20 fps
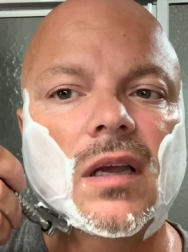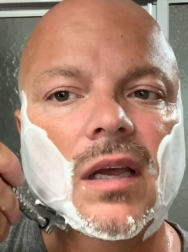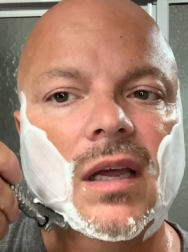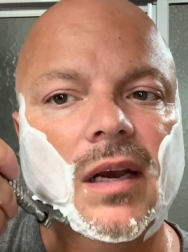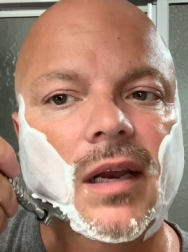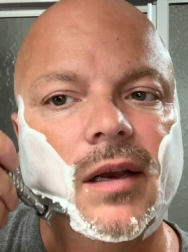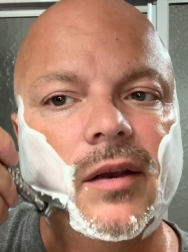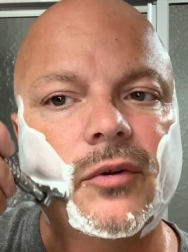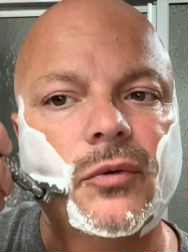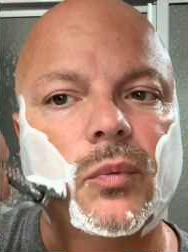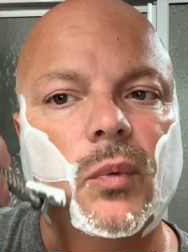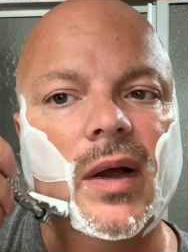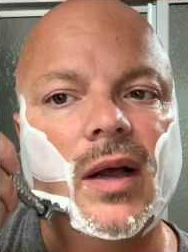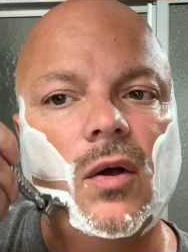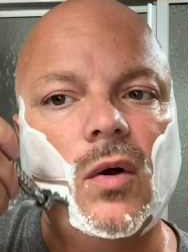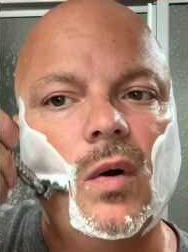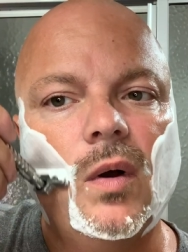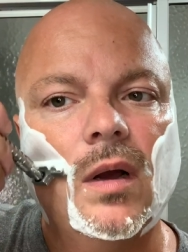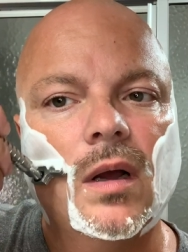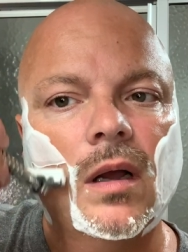And it is
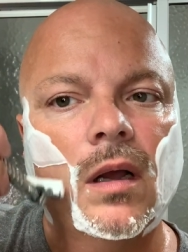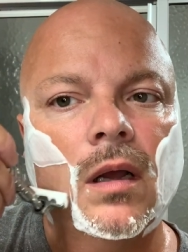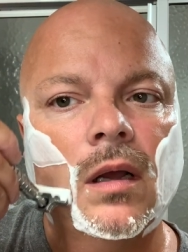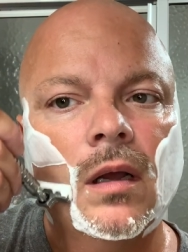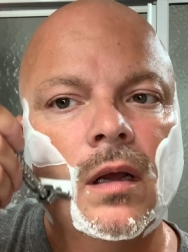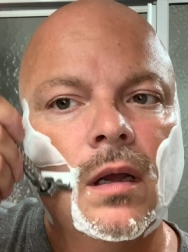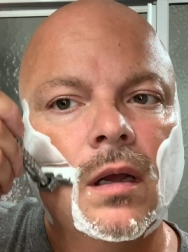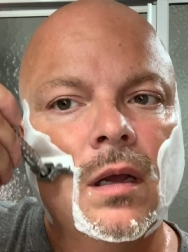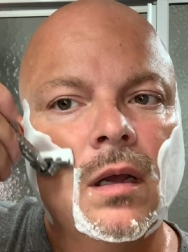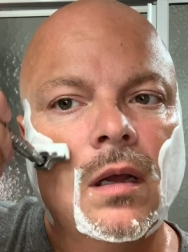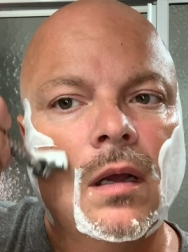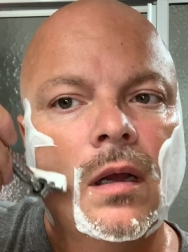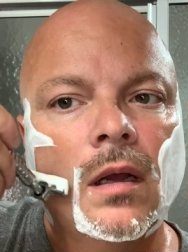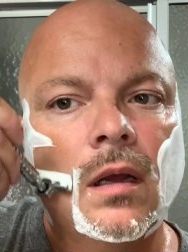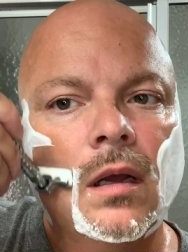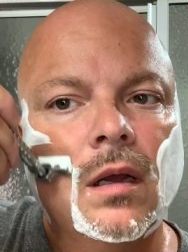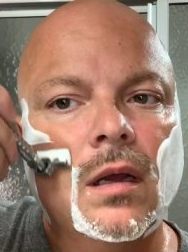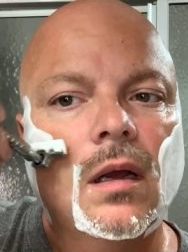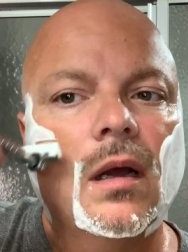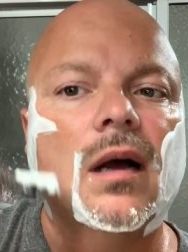well,
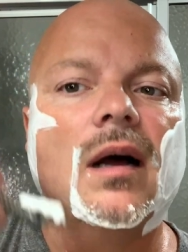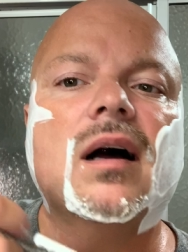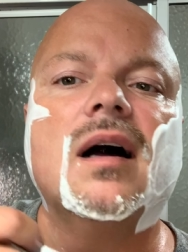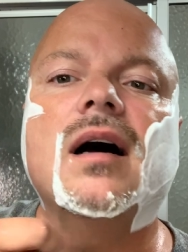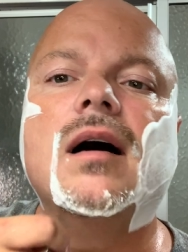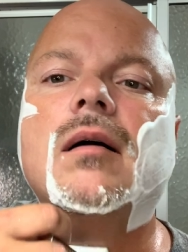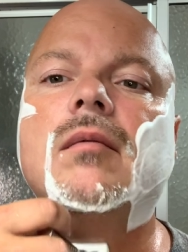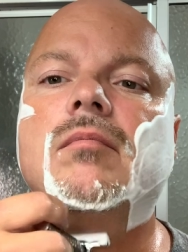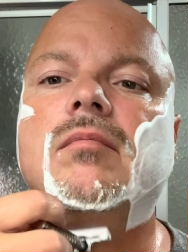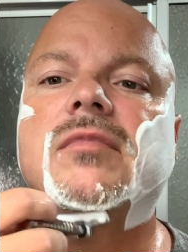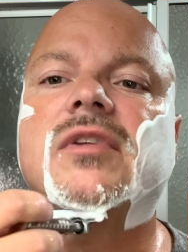um,